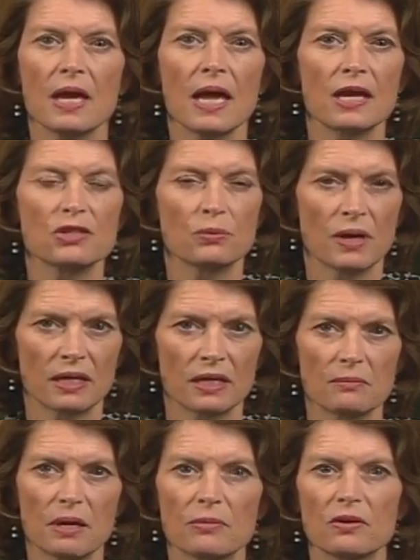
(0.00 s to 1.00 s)
As
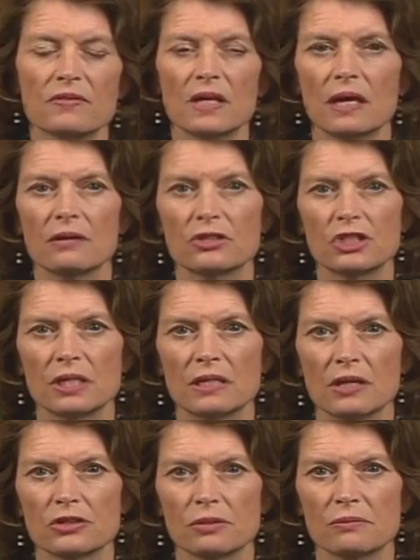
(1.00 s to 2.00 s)
ranking member of the Energy and
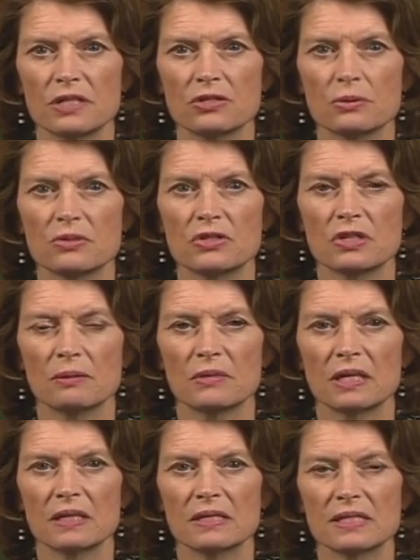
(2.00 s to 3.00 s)
Natural Resources
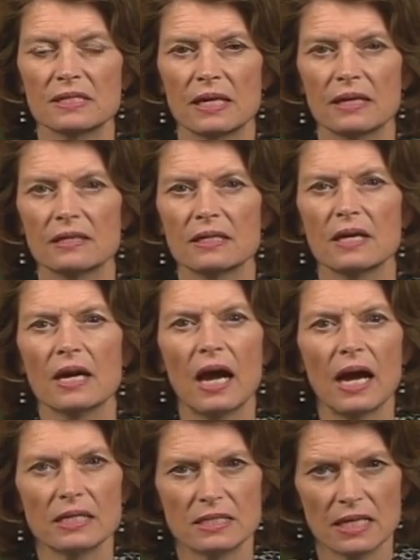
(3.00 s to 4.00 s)
Committee in the Senate,
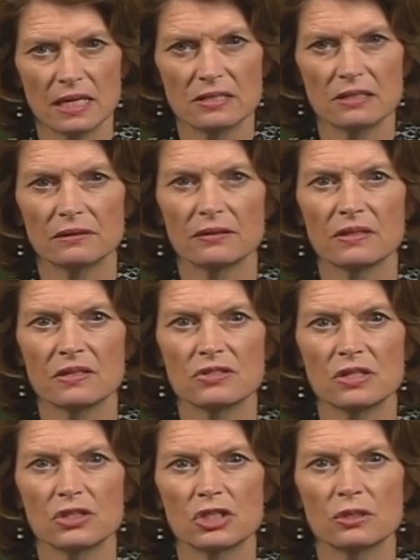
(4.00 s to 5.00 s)
I tend to look at this
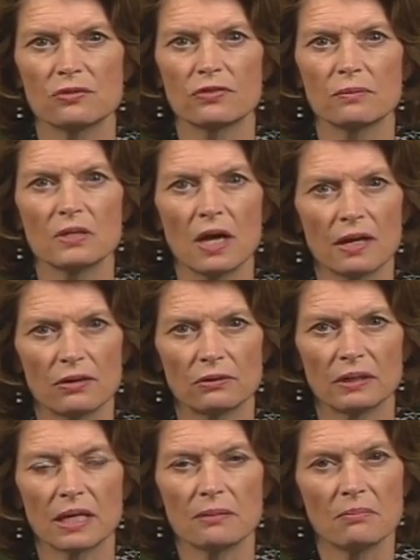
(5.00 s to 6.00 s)
issue from not
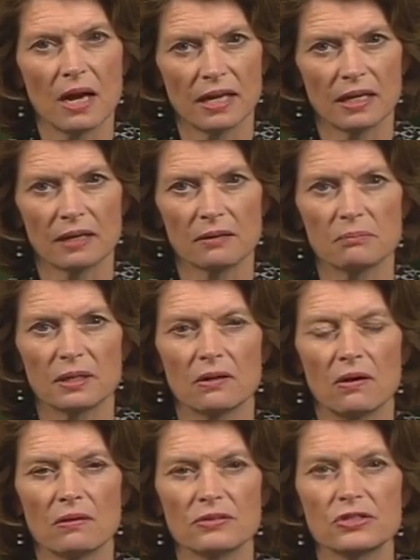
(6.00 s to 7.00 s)
only a mining, but
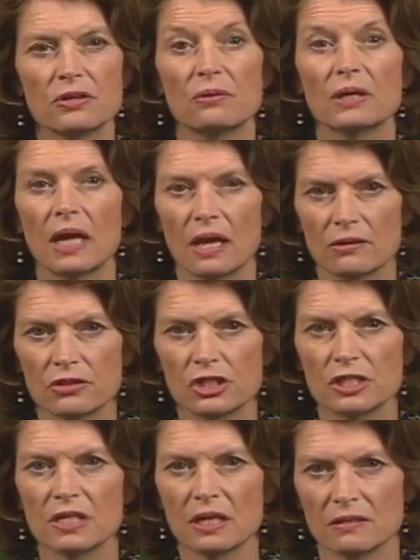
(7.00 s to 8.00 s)
also an
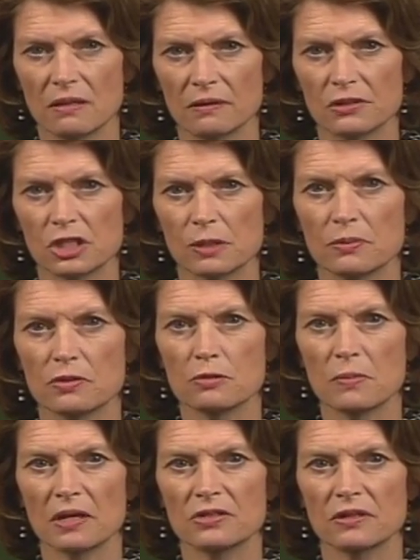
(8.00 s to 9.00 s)
energy technology
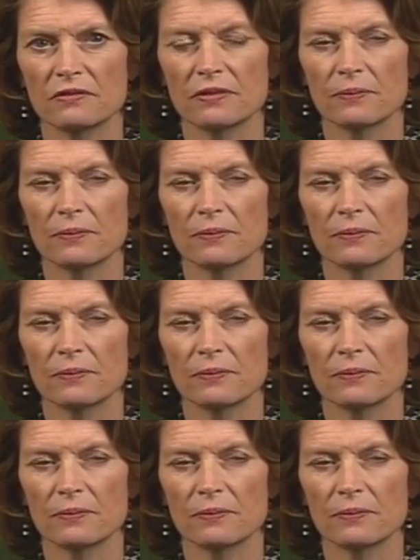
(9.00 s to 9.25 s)
perspective.